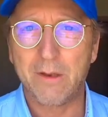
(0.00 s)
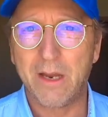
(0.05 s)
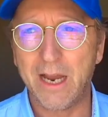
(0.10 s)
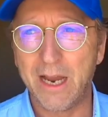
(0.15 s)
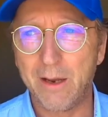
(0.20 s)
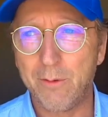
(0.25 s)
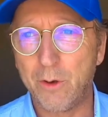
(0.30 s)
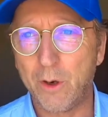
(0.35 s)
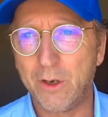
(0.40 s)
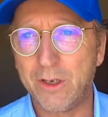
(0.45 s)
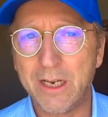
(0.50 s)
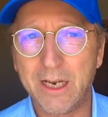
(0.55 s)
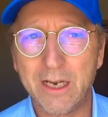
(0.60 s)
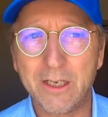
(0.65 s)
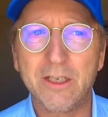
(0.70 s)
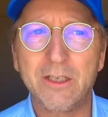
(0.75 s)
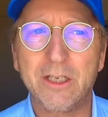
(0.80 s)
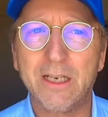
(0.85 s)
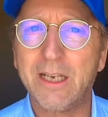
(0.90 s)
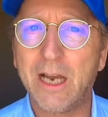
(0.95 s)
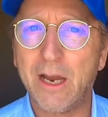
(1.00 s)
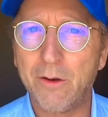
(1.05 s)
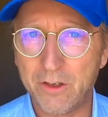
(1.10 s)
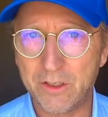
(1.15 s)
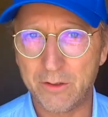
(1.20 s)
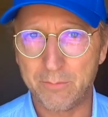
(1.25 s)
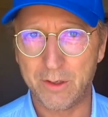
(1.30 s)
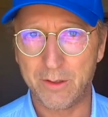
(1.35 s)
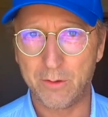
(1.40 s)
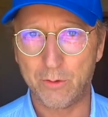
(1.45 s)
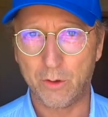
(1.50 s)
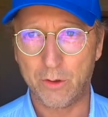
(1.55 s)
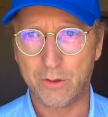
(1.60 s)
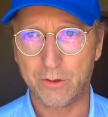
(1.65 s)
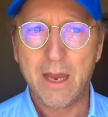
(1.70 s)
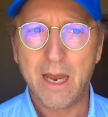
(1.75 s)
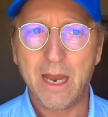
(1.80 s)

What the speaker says: I am not here to denounce people.